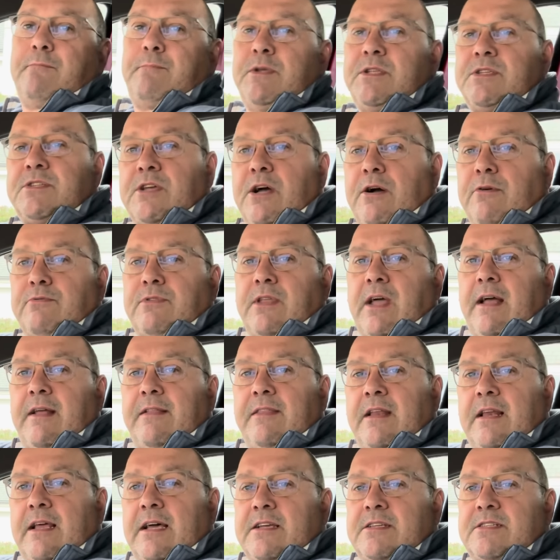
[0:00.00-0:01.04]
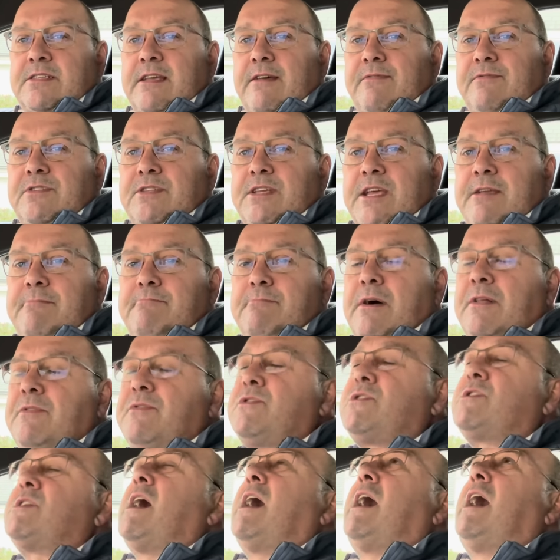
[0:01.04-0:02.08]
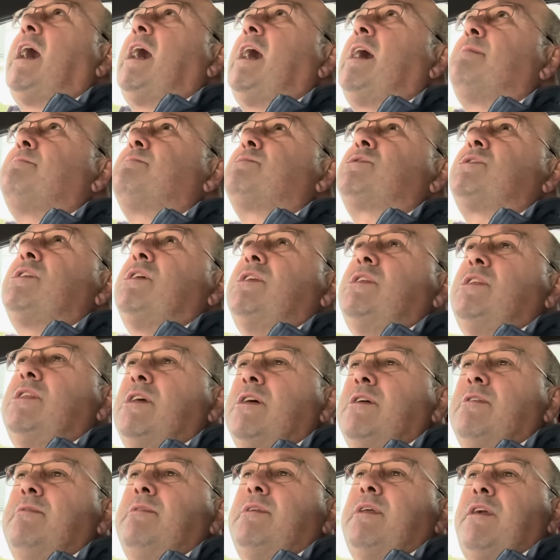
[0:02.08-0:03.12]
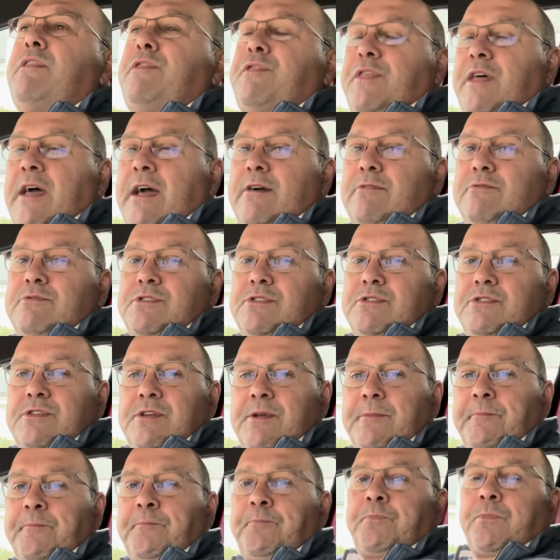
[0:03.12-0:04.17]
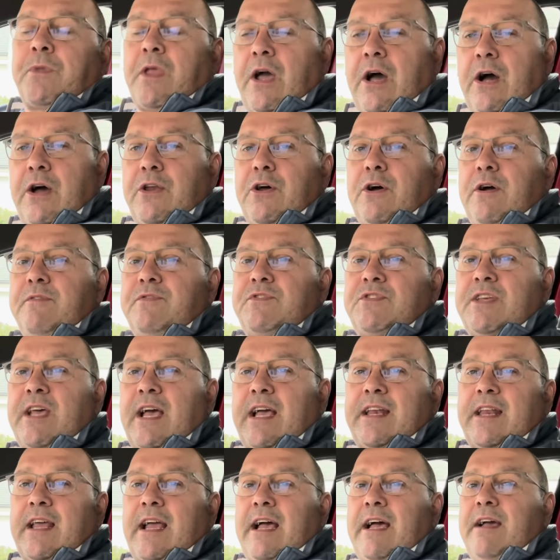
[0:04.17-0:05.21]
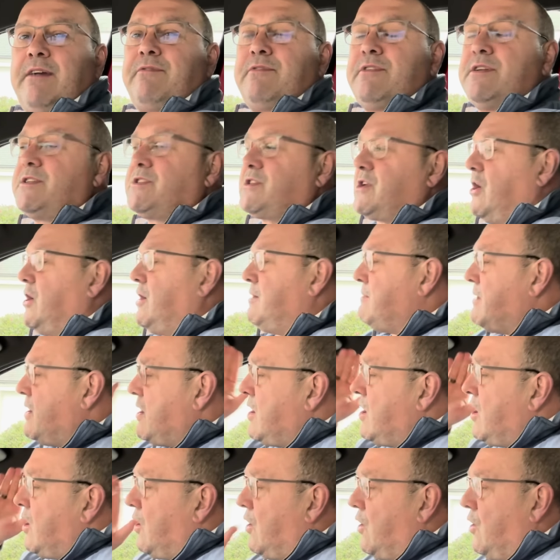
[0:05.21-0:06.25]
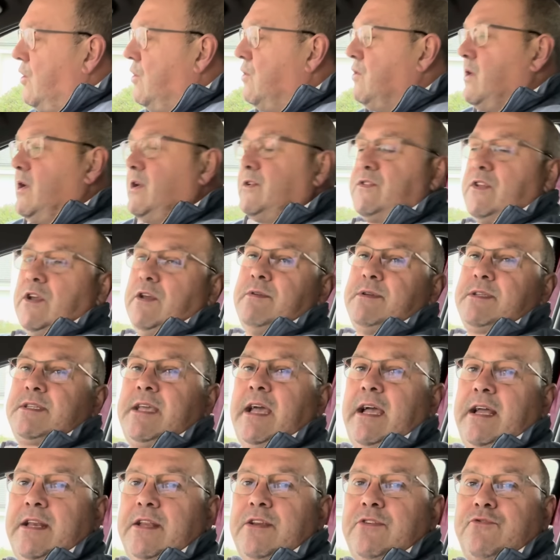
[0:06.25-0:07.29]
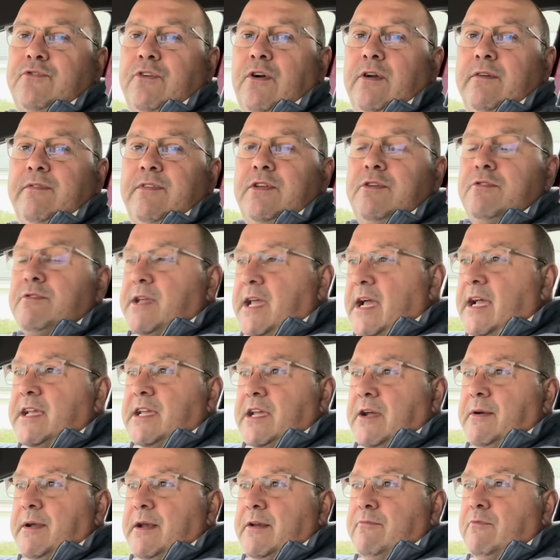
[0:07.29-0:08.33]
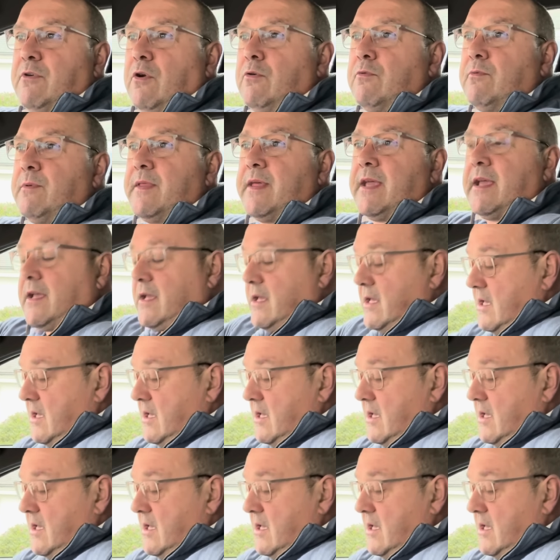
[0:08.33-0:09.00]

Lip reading: been told that in the last 17 months. Absolutely thousands. And I've said every time, all I do is get in and drive it. You can't go any wrong with it.